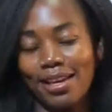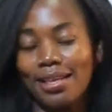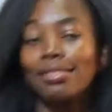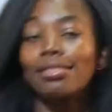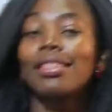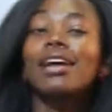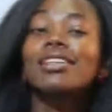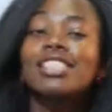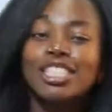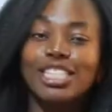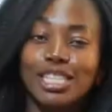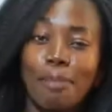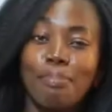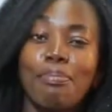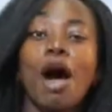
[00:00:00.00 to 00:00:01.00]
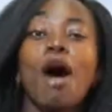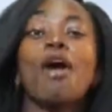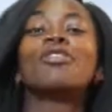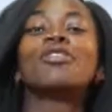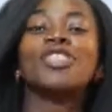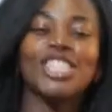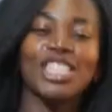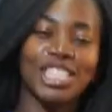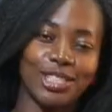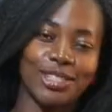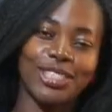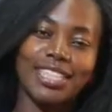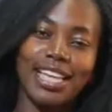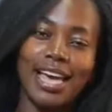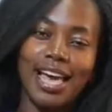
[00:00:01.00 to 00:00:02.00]
That is the power of digital
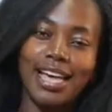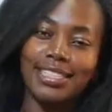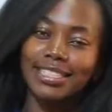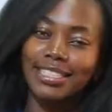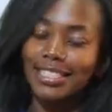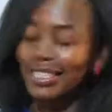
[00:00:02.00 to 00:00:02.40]
science.